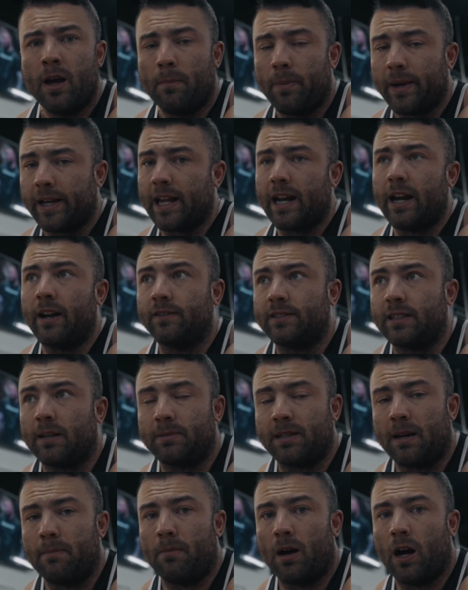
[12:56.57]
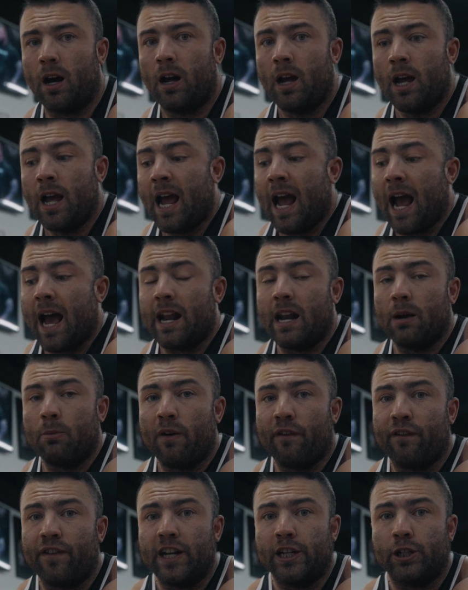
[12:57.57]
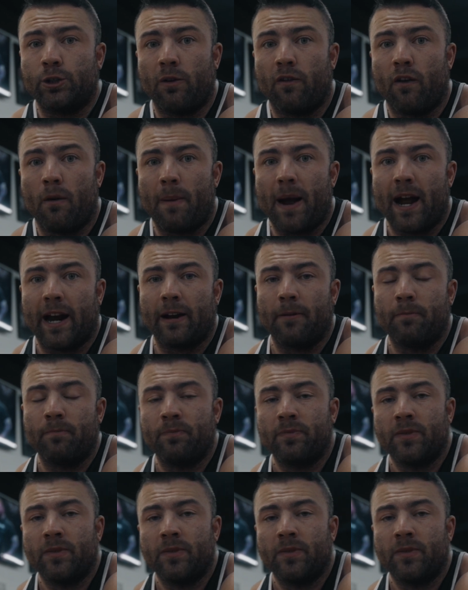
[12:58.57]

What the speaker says: beginning of September, and then we'll finish with a bang